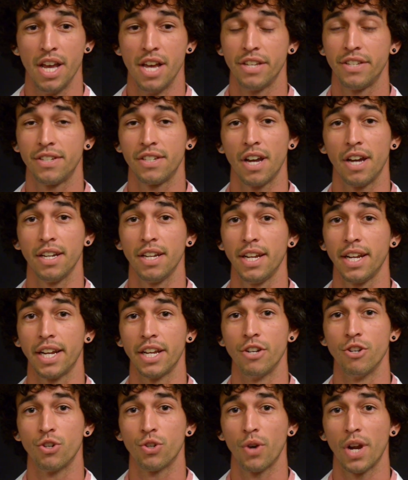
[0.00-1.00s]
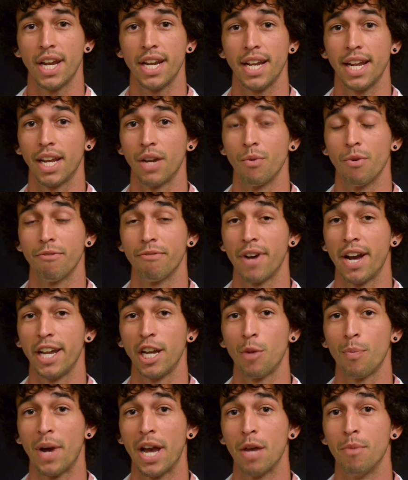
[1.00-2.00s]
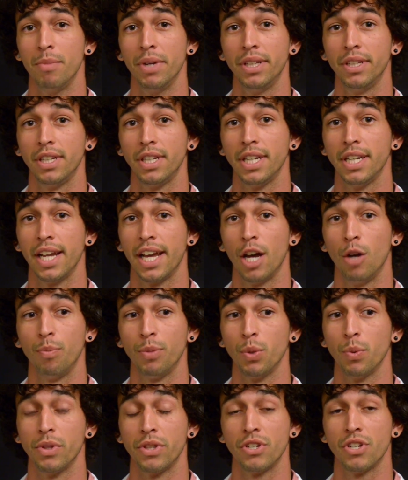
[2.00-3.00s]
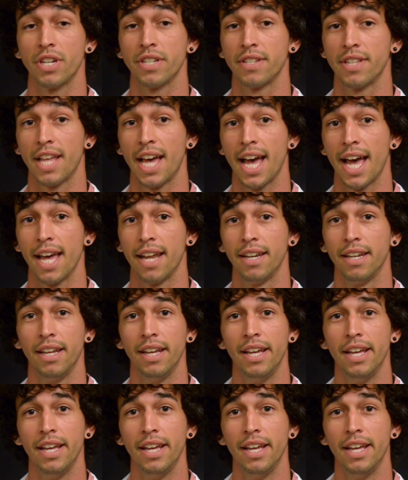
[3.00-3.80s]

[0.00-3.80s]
studying and training and refining my ability to help you with just that.